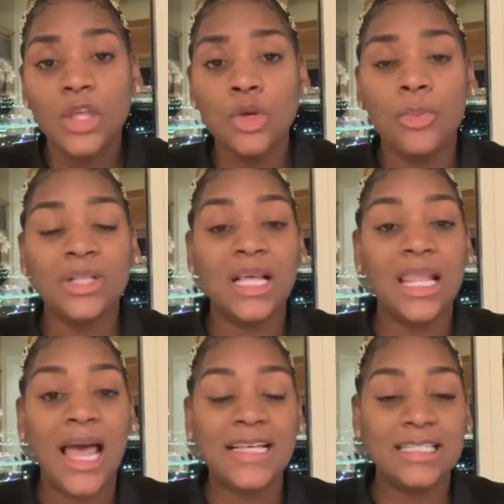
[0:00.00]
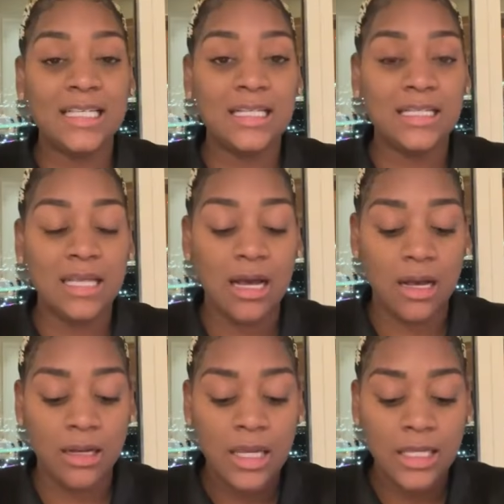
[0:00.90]
You put the license,
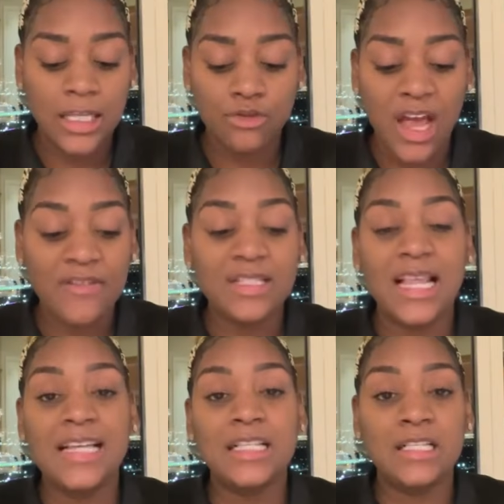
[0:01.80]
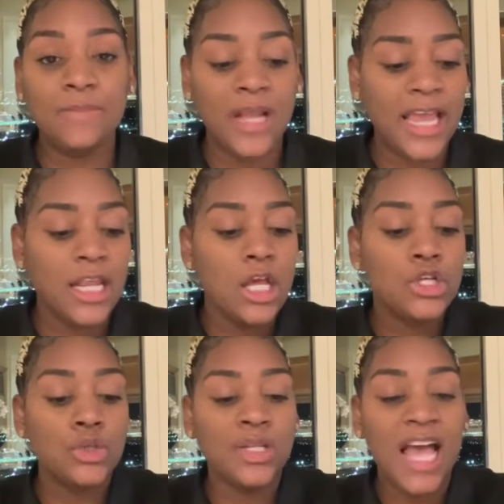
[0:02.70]
the driver's license plate.
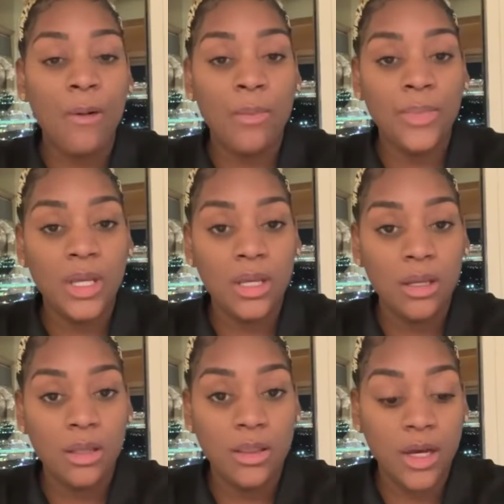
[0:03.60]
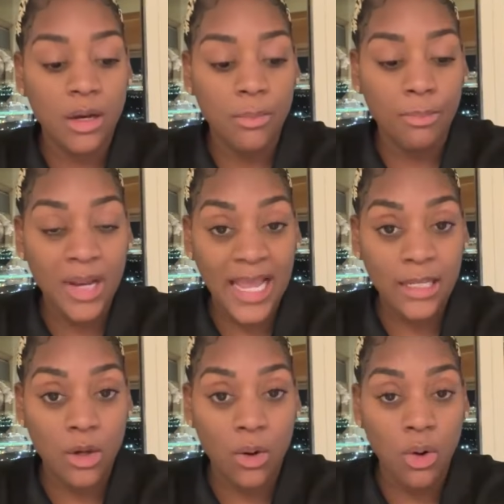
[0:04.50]
So that would be the
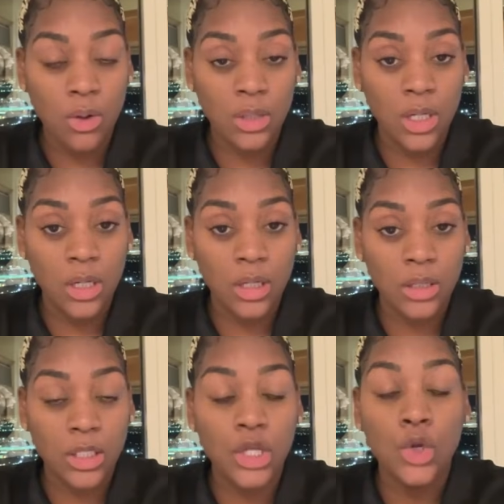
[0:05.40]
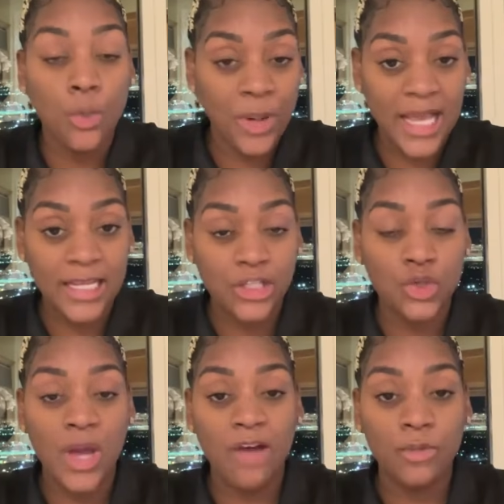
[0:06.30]
plate, the new plate
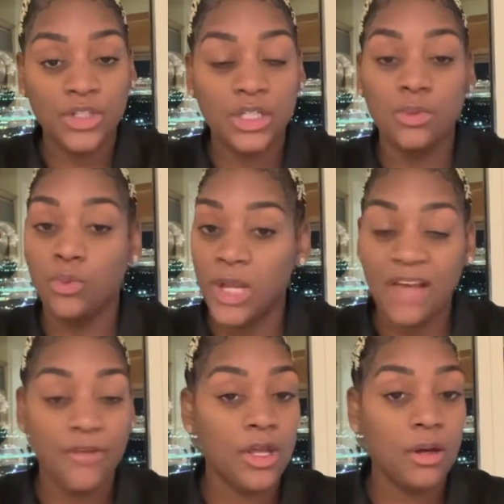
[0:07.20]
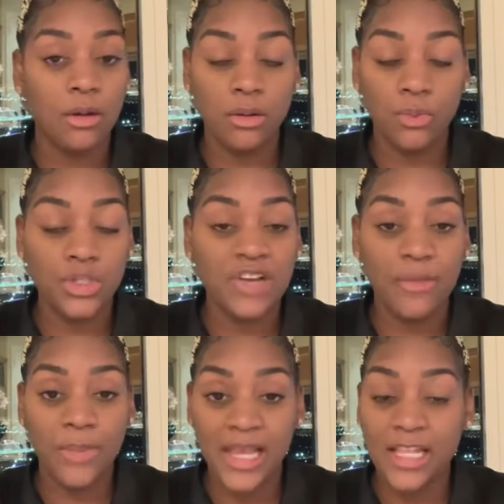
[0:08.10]
that you have, which is
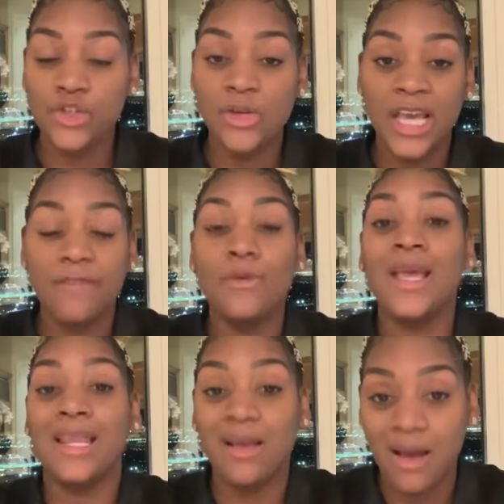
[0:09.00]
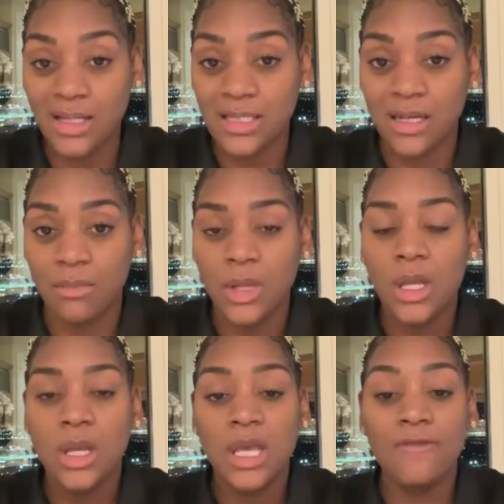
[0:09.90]
whichever plate that you get. If you get it custom,
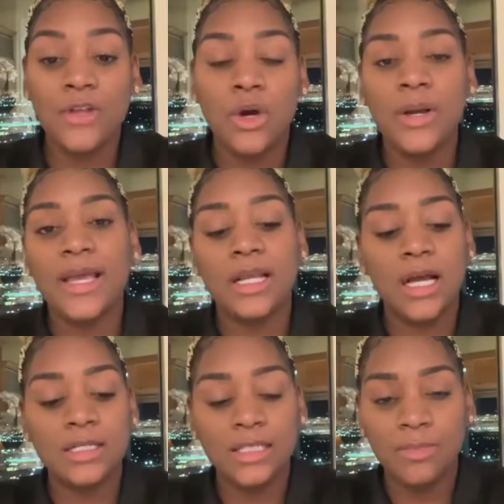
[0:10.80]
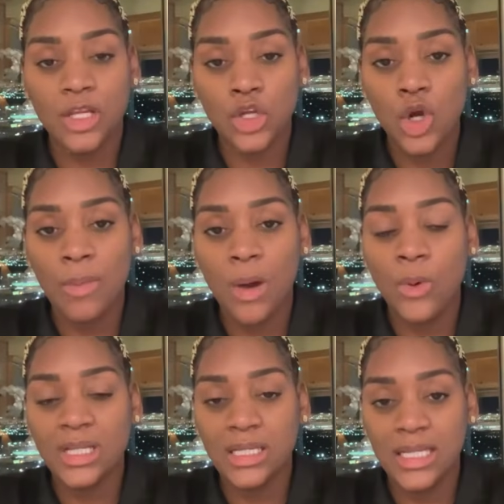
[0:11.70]
if you don't get it custom, then you go by
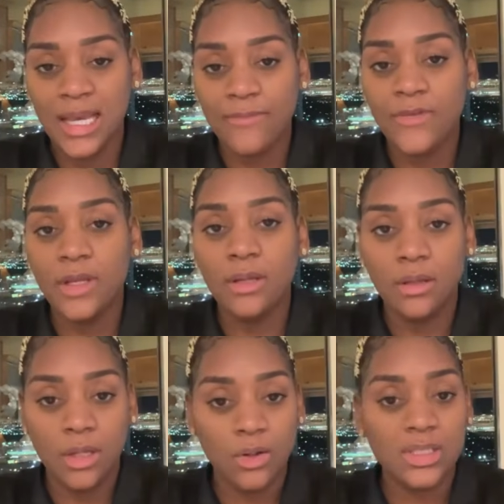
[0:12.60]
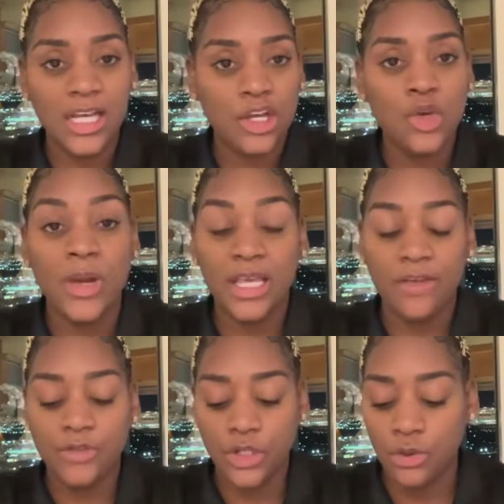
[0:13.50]
what the DMV tell you and
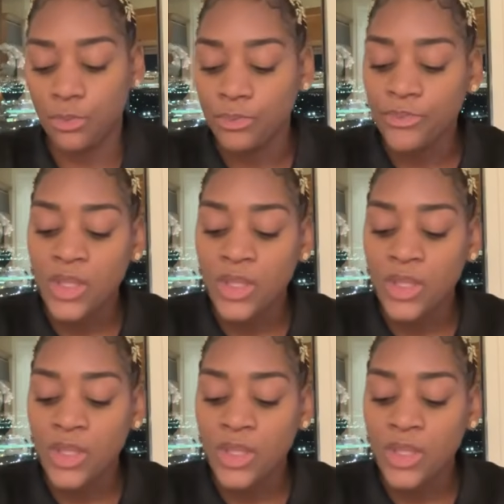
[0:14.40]
give to you.